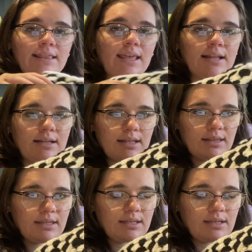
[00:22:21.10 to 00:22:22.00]
then
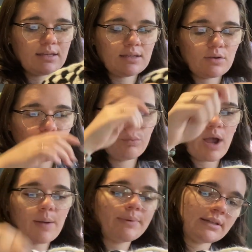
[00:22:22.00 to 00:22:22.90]
the
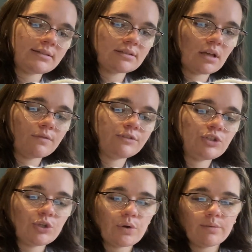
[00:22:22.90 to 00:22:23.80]
wrap itself to
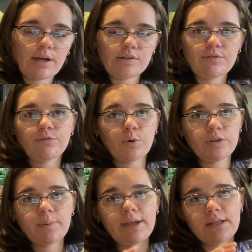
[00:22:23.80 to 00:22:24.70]
go around it for the
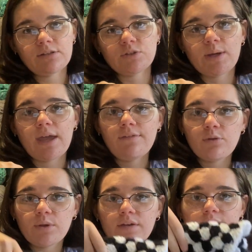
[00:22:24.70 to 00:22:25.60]
button. So I have
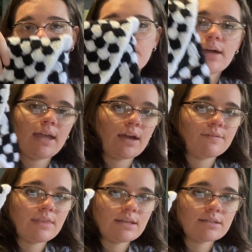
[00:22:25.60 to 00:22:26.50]
3 of them. I
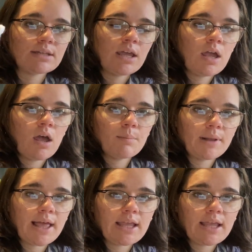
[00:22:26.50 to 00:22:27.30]
have this black